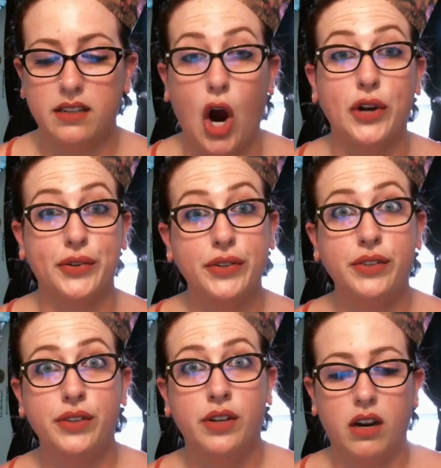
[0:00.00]

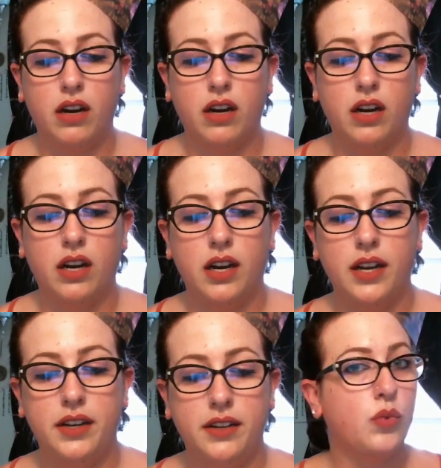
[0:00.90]
article
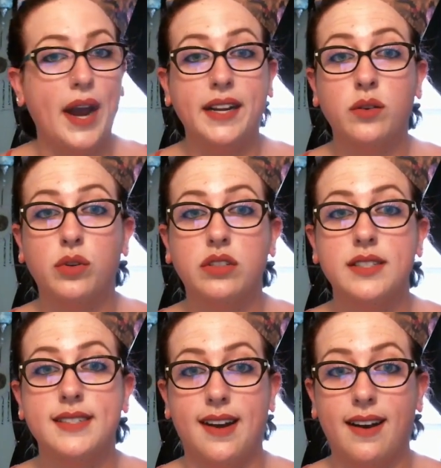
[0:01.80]
on
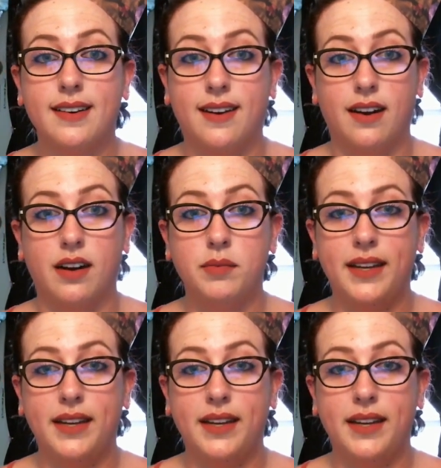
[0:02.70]
writingworld.com.